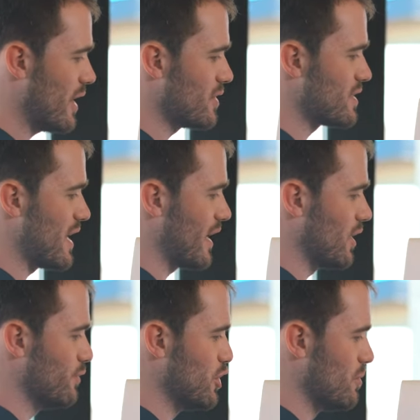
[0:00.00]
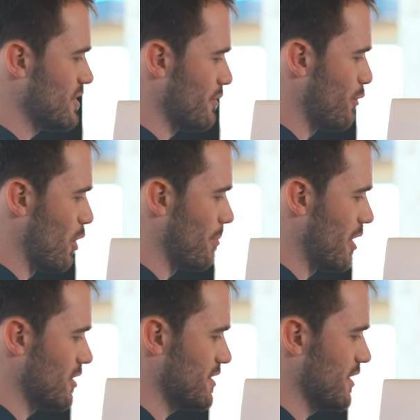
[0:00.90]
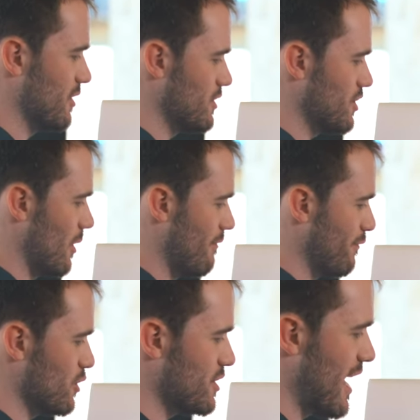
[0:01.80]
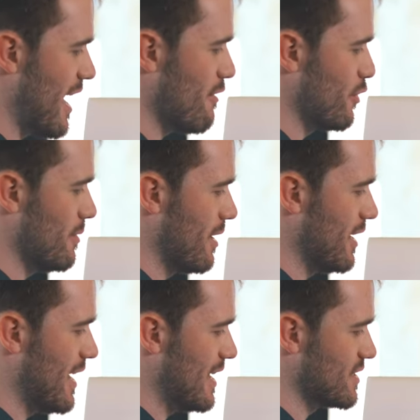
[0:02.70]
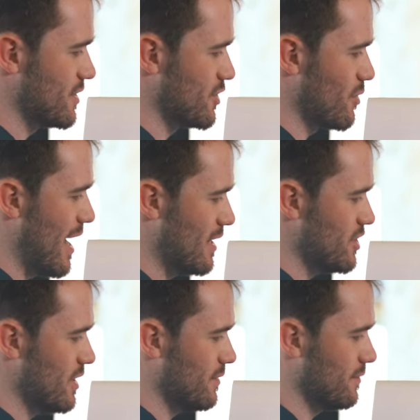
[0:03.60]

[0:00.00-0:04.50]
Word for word: trader's cycle of doom is a 4-part series. So at first, everybody has a strategy.